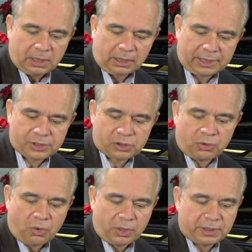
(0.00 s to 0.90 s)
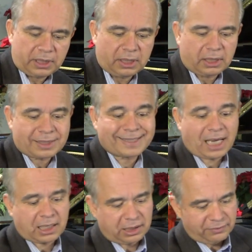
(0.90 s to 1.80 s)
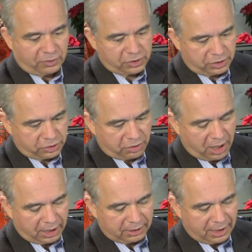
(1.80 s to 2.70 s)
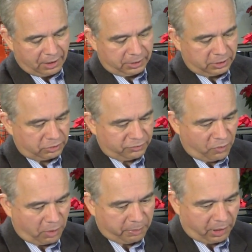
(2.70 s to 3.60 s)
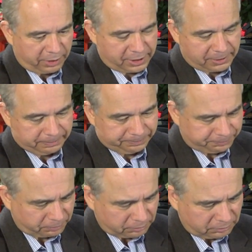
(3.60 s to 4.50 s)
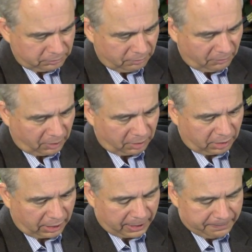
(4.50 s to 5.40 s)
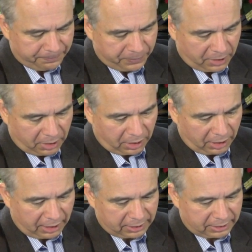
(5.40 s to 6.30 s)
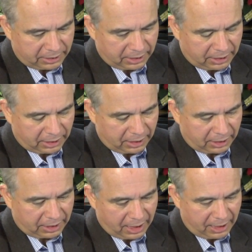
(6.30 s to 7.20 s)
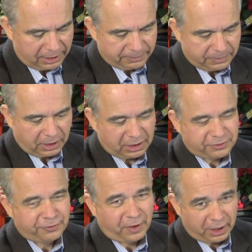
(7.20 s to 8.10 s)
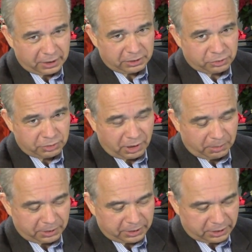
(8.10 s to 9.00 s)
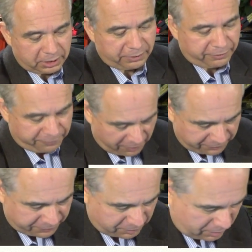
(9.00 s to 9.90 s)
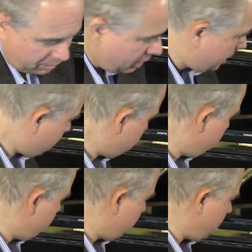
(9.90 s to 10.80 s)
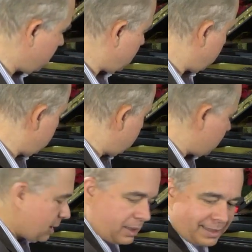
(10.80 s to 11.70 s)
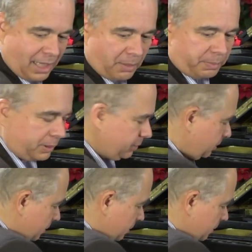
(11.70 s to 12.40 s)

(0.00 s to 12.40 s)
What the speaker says: Let's score the second inversion triad now into 4 parts. Okay, and again, it's fine to double the fifth, as I do here in this example.